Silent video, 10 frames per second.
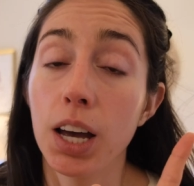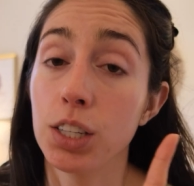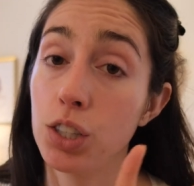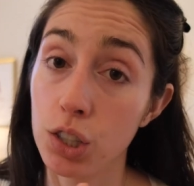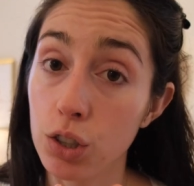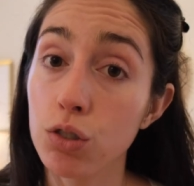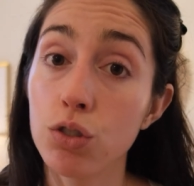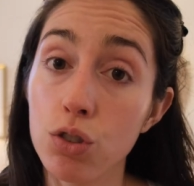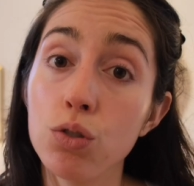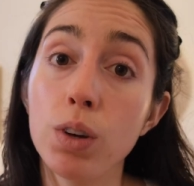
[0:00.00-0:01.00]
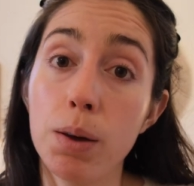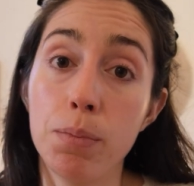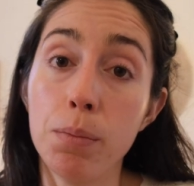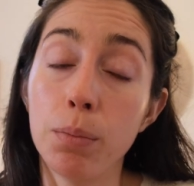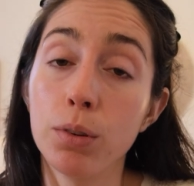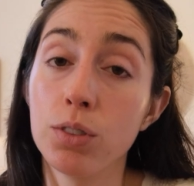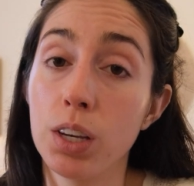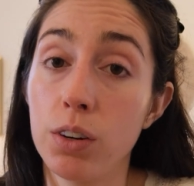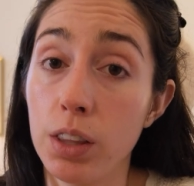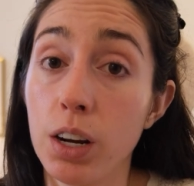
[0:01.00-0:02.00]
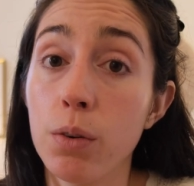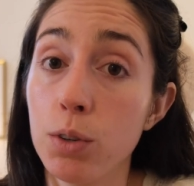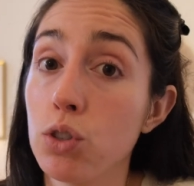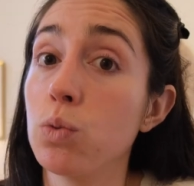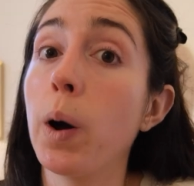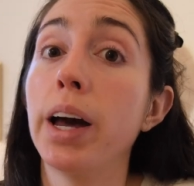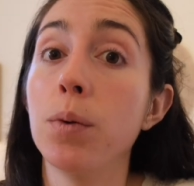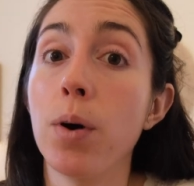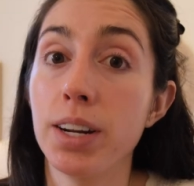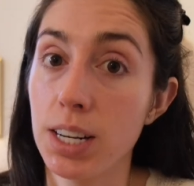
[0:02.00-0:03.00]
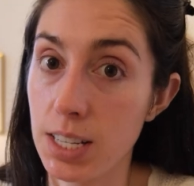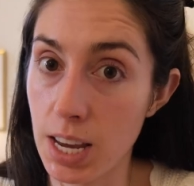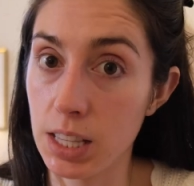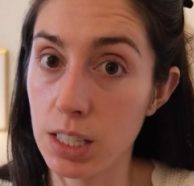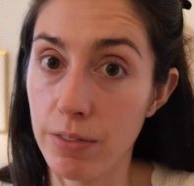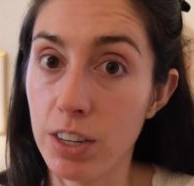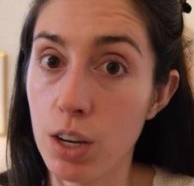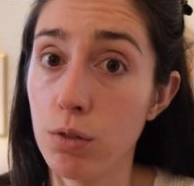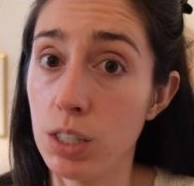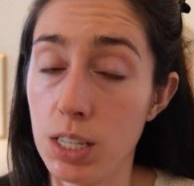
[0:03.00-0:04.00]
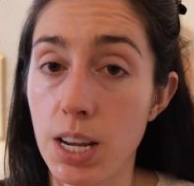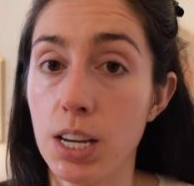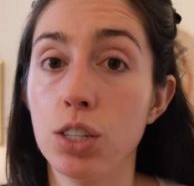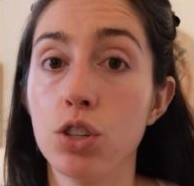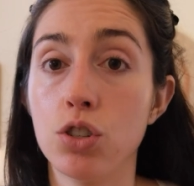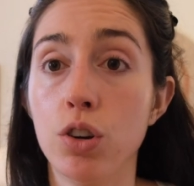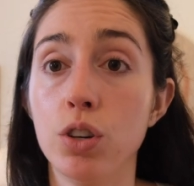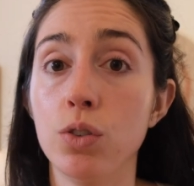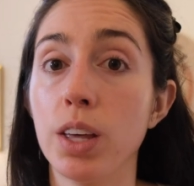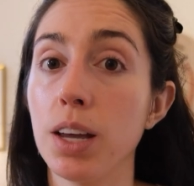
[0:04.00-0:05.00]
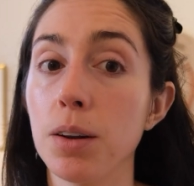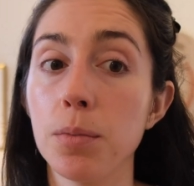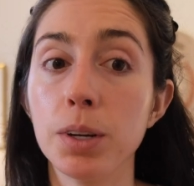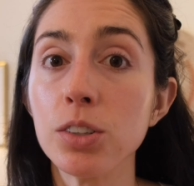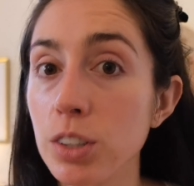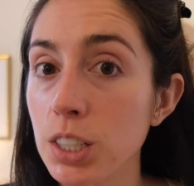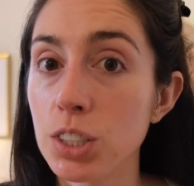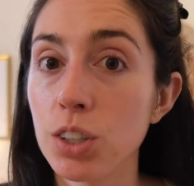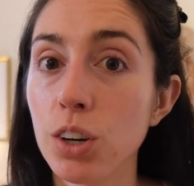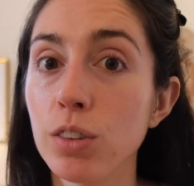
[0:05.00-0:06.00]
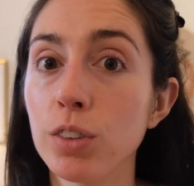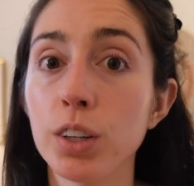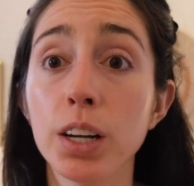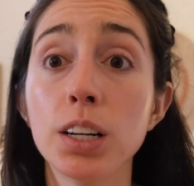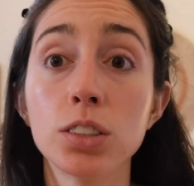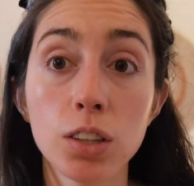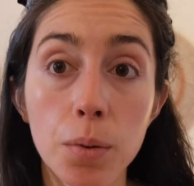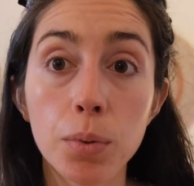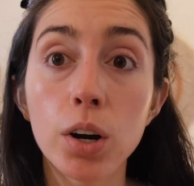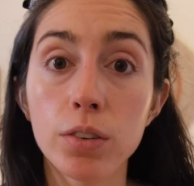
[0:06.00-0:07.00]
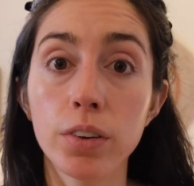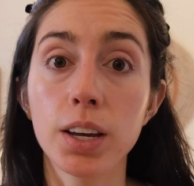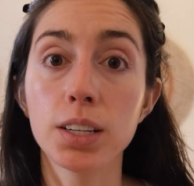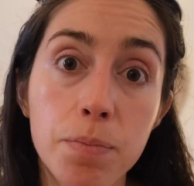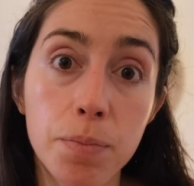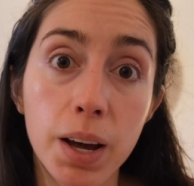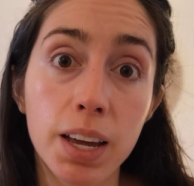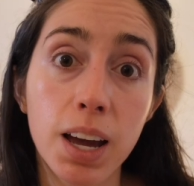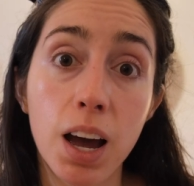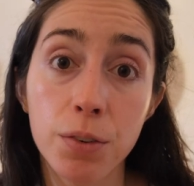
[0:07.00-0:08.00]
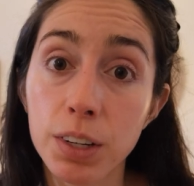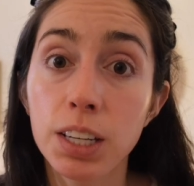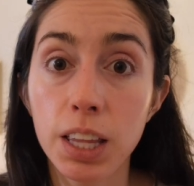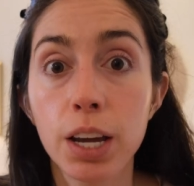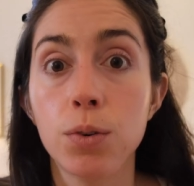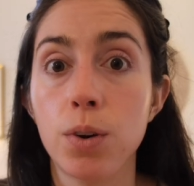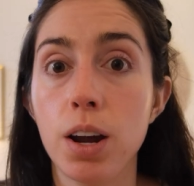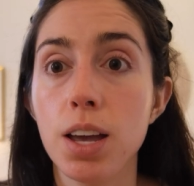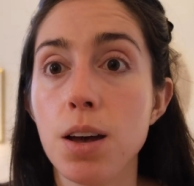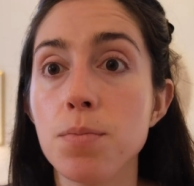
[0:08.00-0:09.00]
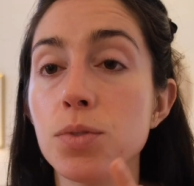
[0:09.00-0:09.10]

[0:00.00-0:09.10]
I still do get pimples here and there, which is why I wanted to take this video today to show you that my journey isn't over and it's not perfect, but I really like where I am.